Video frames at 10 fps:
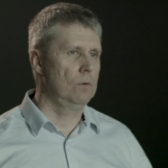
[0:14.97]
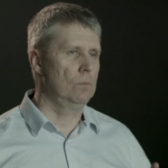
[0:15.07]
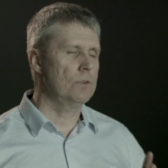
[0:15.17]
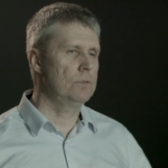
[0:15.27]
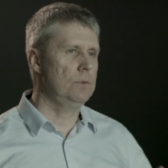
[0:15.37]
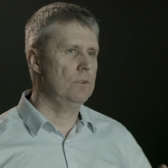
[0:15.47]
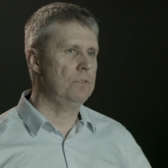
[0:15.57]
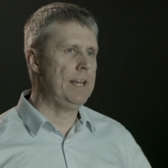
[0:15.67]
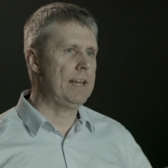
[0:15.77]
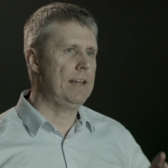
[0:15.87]
What do you
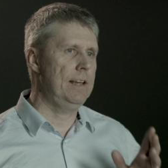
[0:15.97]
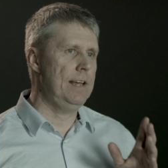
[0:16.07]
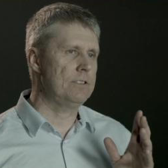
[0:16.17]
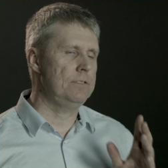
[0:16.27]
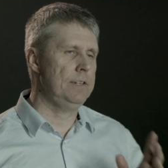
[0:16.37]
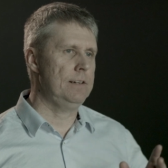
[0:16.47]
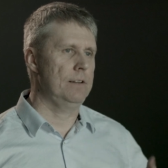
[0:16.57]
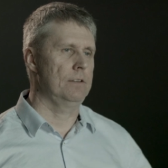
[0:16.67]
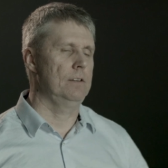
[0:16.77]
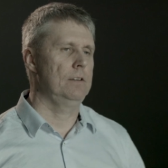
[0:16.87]
think is
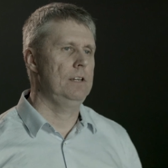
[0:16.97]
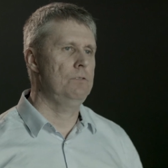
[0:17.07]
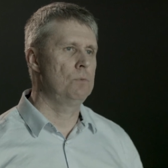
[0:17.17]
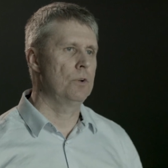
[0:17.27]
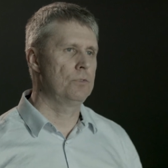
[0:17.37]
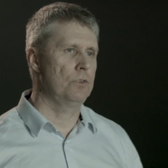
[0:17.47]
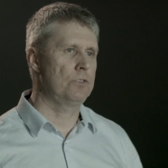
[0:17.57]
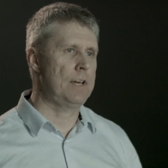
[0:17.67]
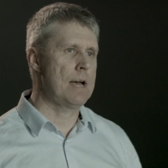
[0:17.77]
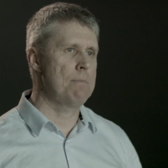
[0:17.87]
needed if you want to
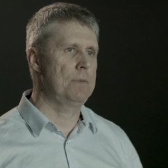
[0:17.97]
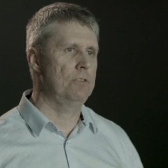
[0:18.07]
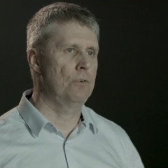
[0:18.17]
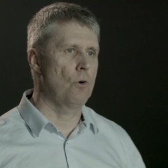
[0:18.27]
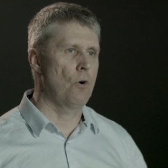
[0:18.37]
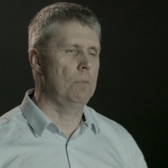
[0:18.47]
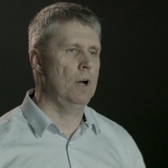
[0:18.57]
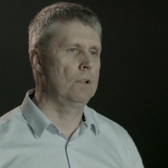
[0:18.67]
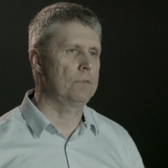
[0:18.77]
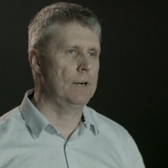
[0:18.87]
stamp and form
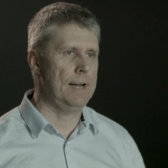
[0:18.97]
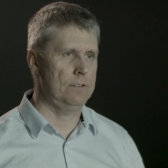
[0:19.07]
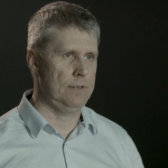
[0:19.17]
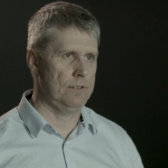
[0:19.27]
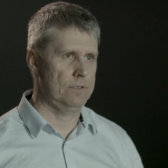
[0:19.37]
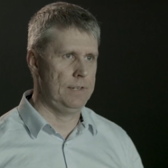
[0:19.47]
ultra-high strength